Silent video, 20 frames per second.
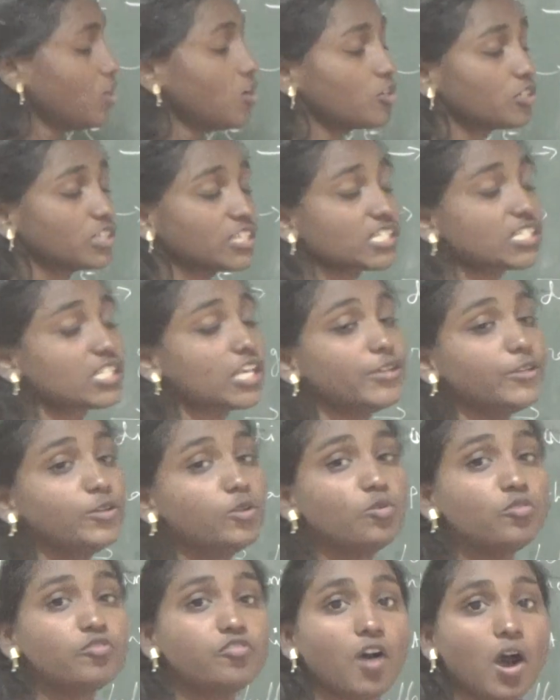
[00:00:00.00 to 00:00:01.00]
It is the
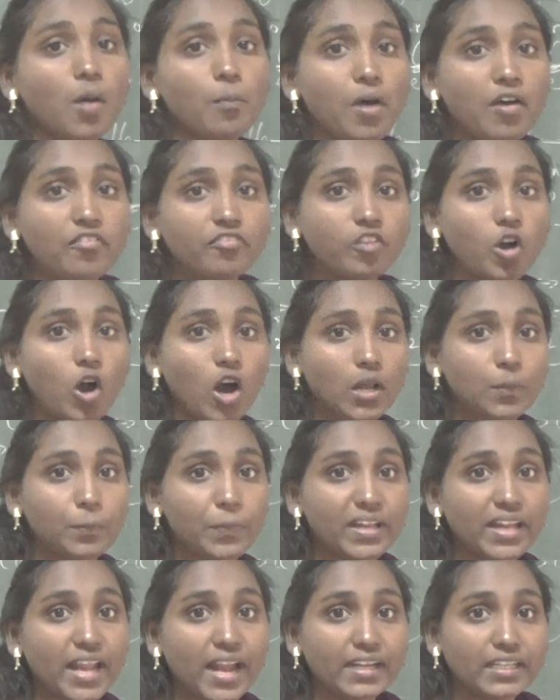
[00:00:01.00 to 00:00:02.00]
new form of
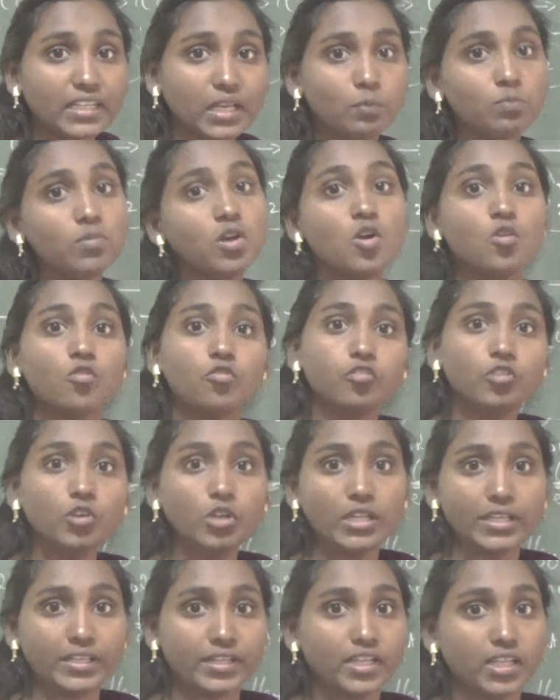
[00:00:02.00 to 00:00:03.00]
carbon atom,
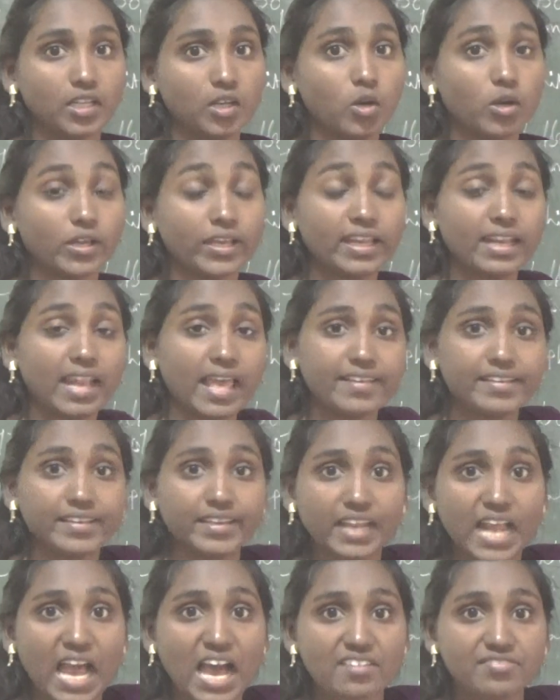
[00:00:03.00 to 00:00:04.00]
fullerene. Okay, like
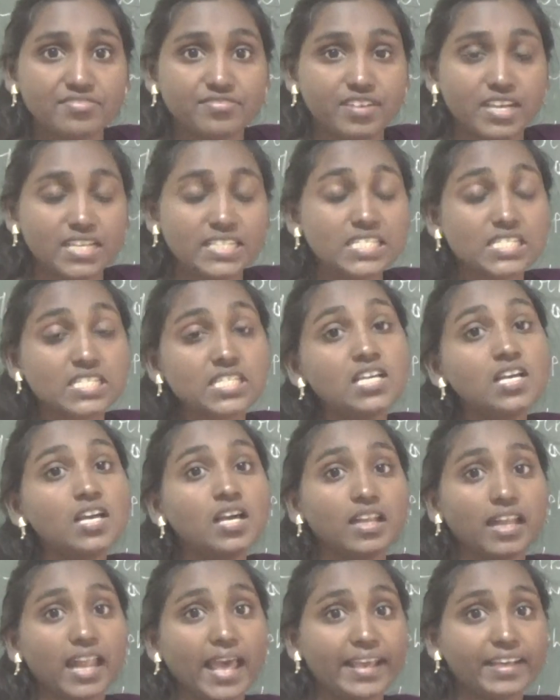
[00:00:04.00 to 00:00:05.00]
graphite,
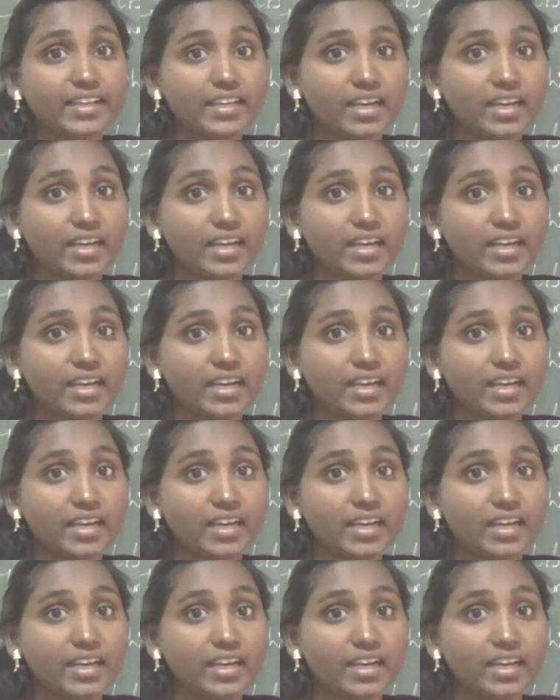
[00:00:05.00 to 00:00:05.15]
like